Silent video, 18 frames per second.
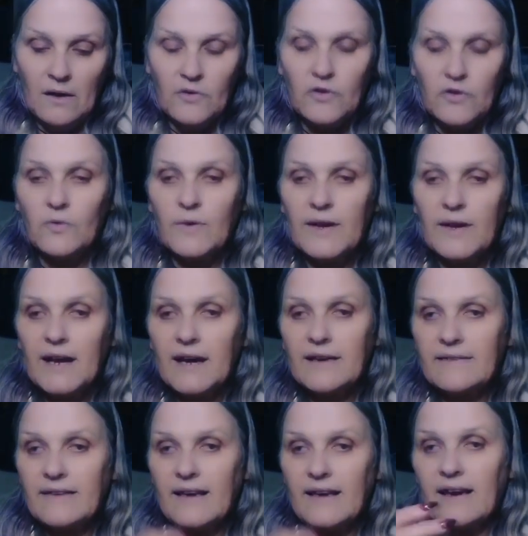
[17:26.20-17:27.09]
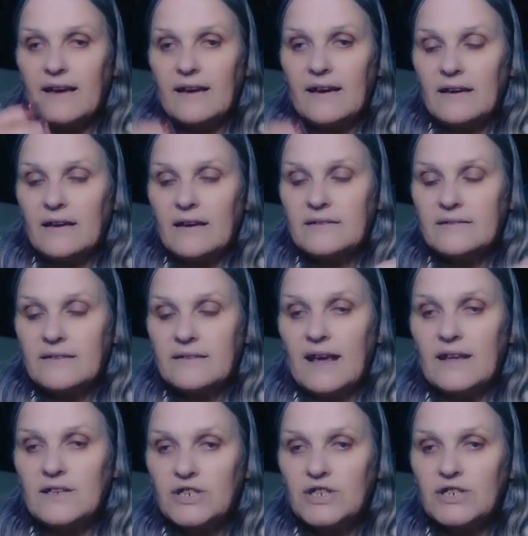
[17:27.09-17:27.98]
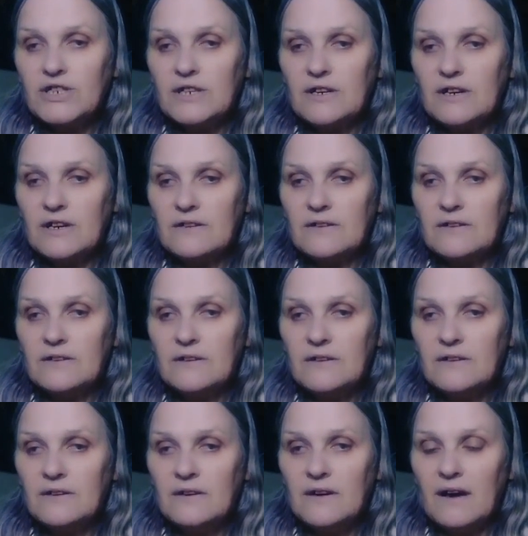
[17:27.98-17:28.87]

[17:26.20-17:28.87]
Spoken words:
So when I set intention